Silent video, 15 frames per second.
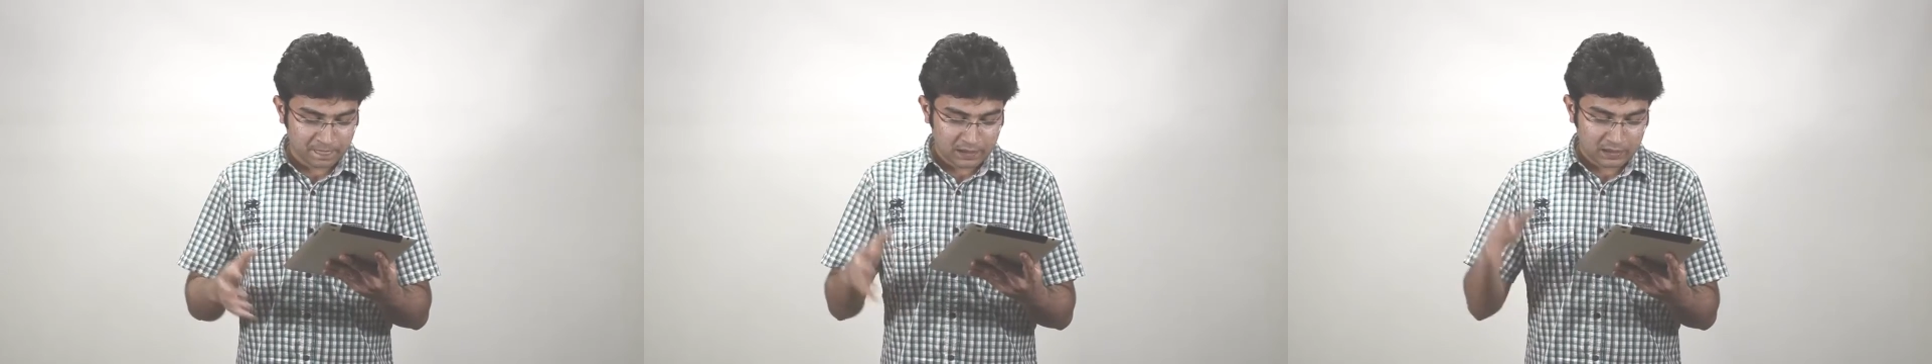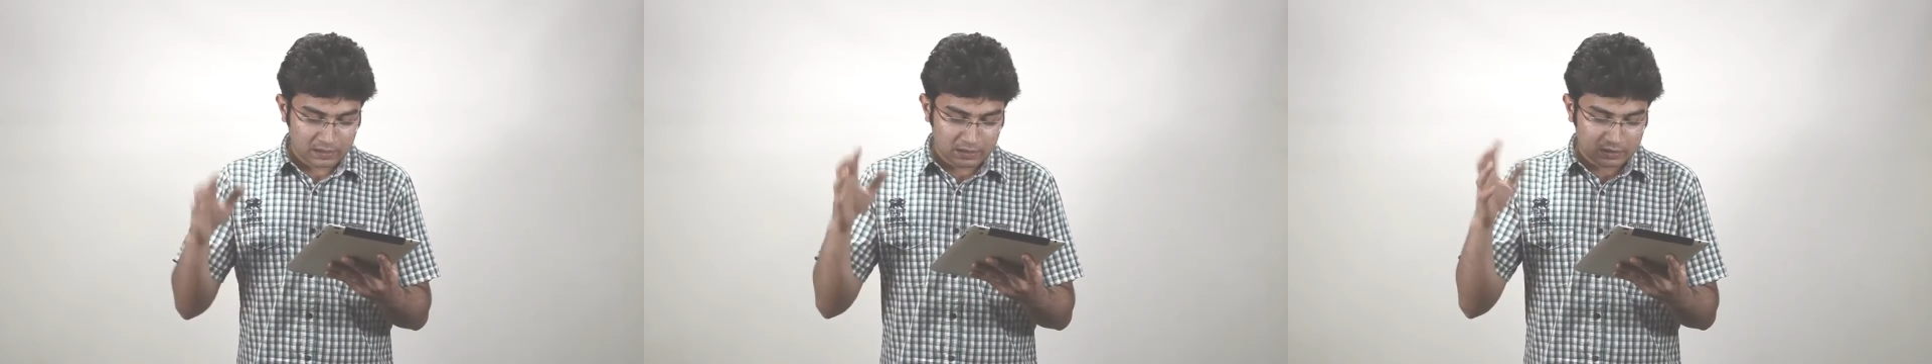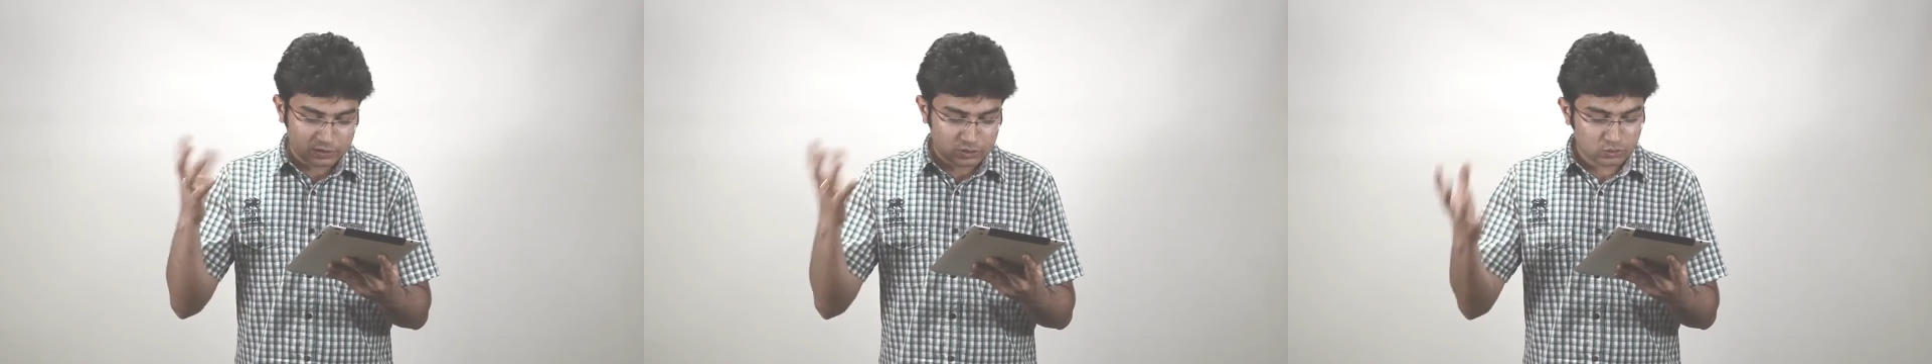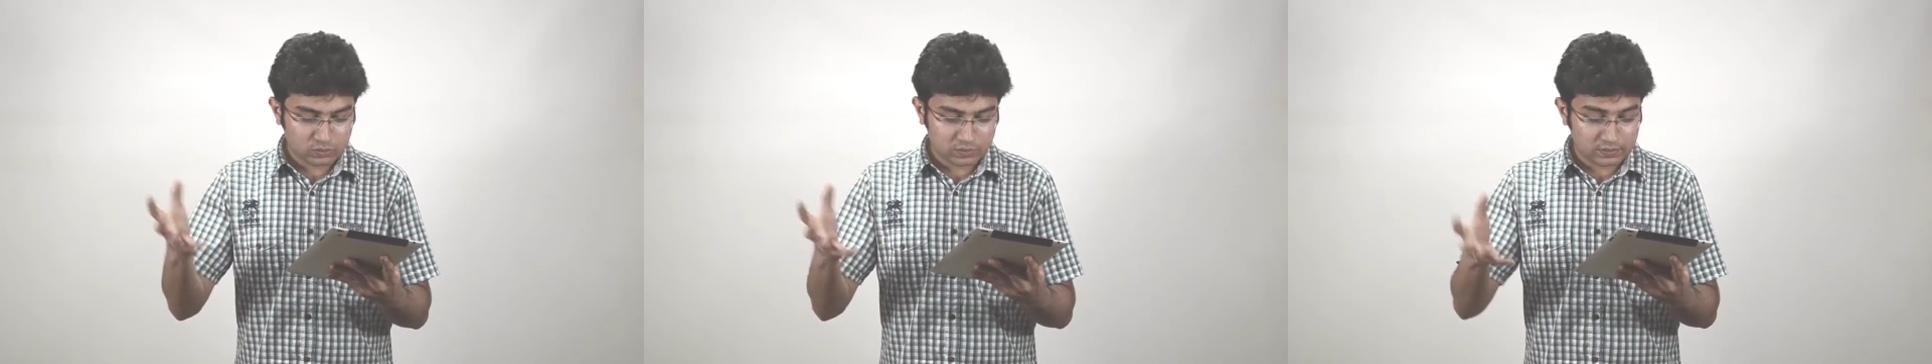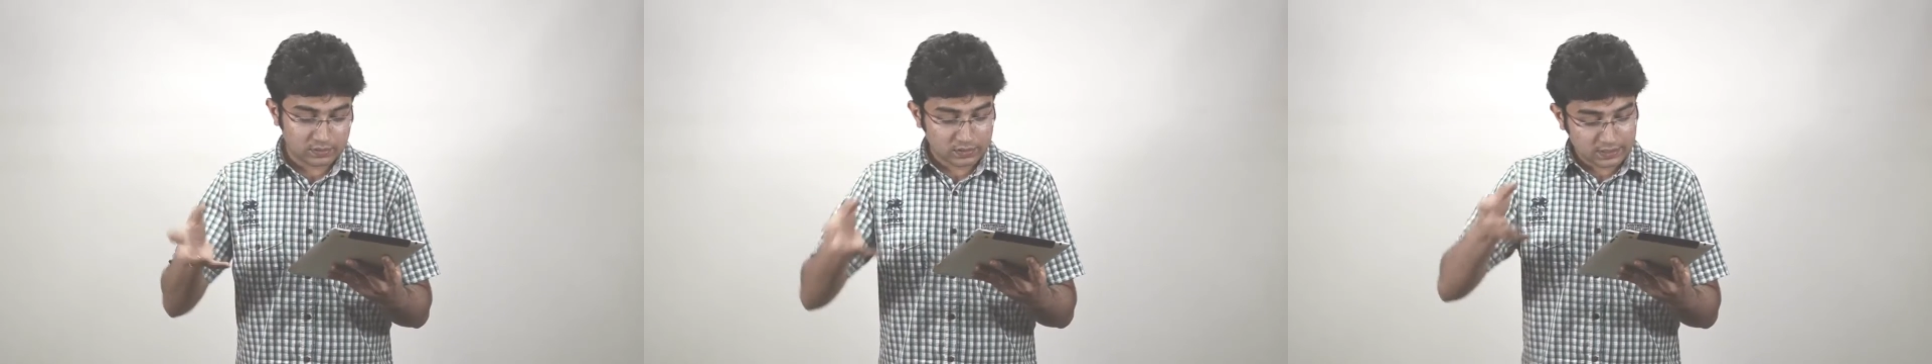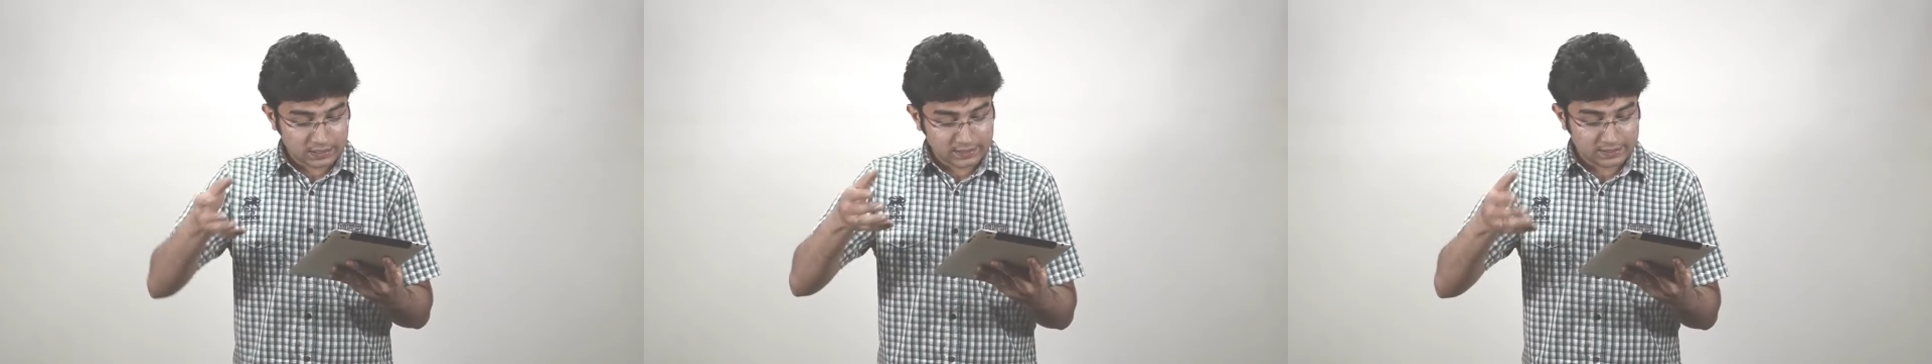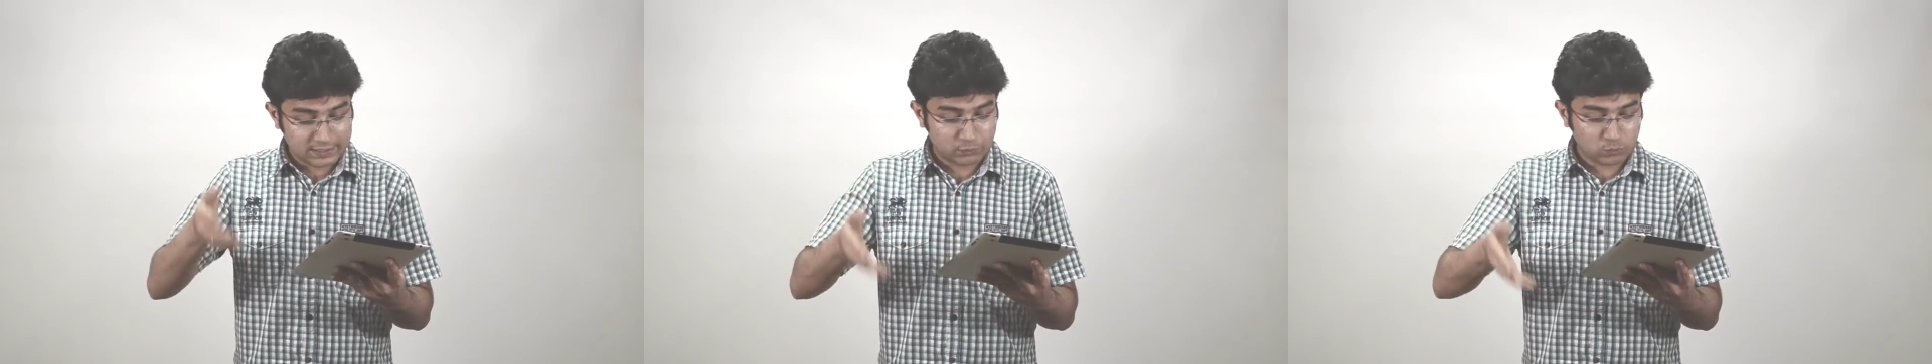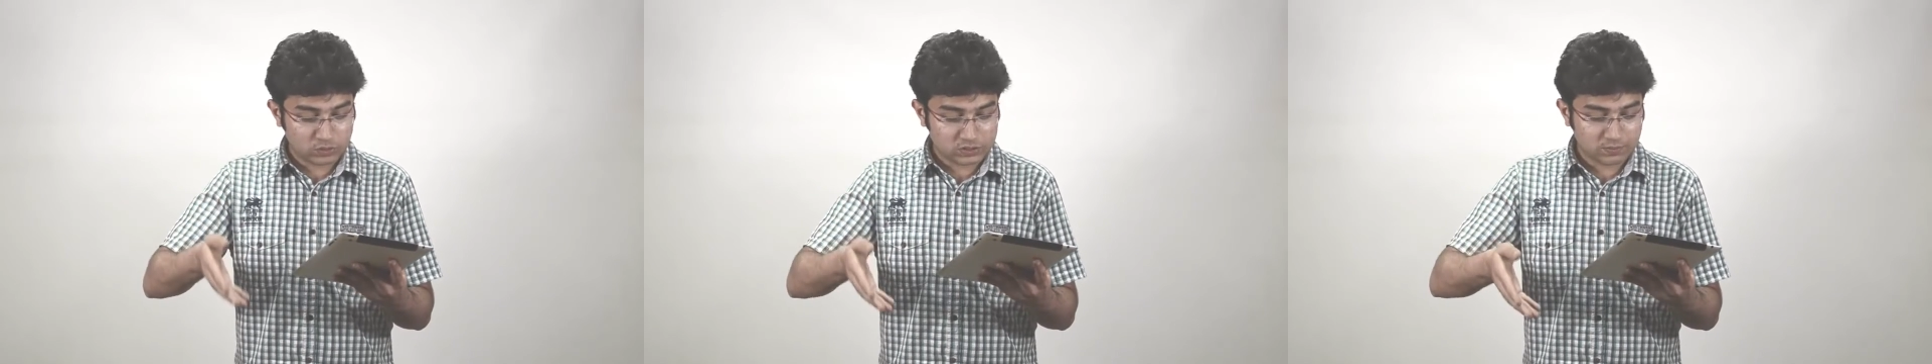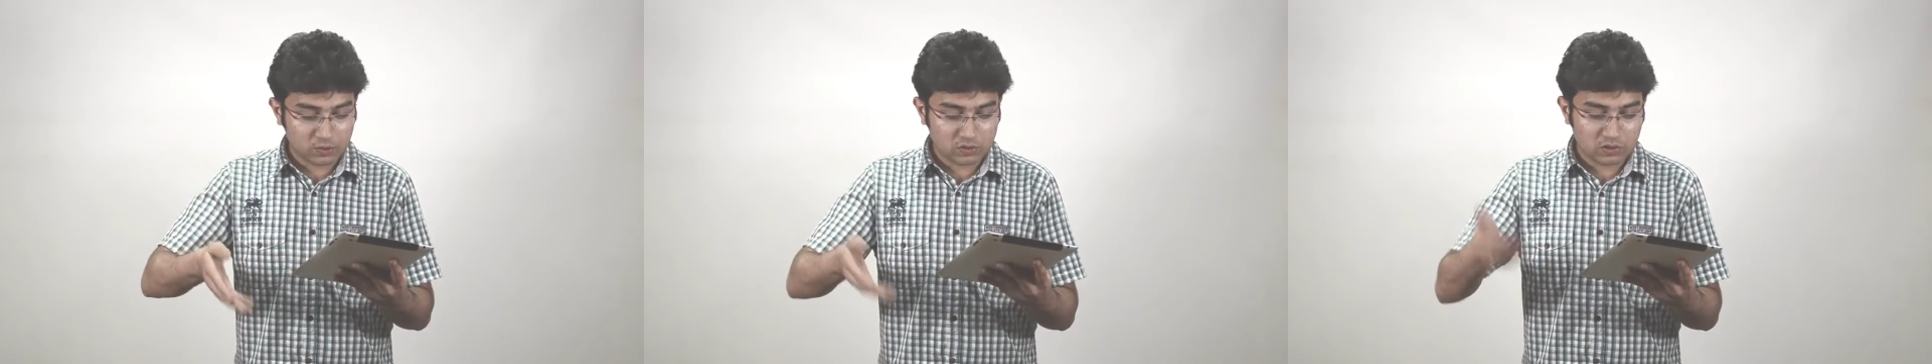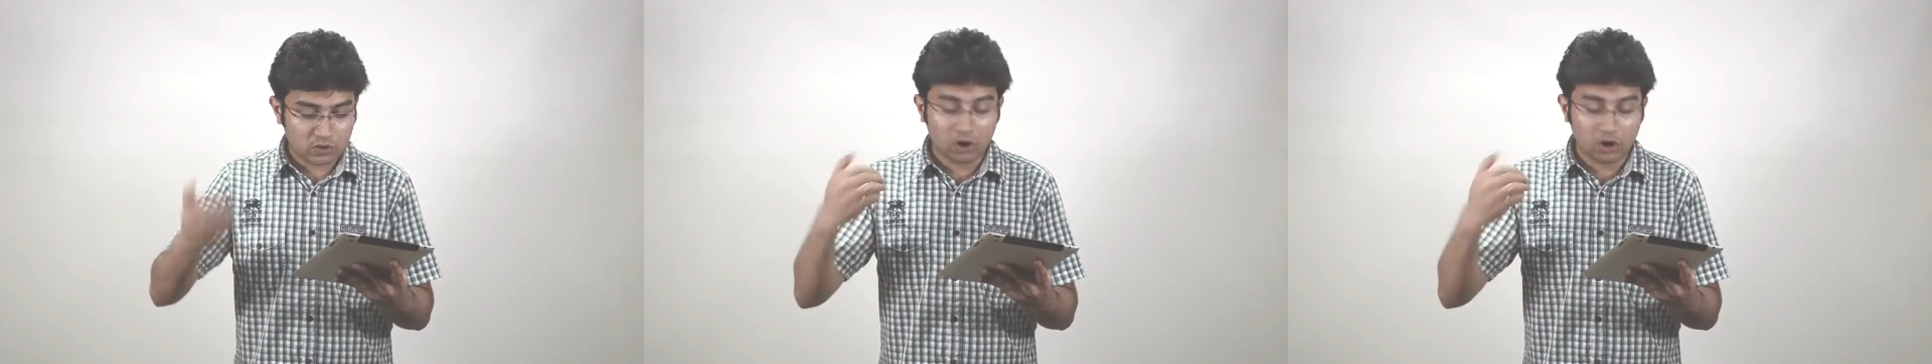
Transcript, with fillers: uh, so uh, it was about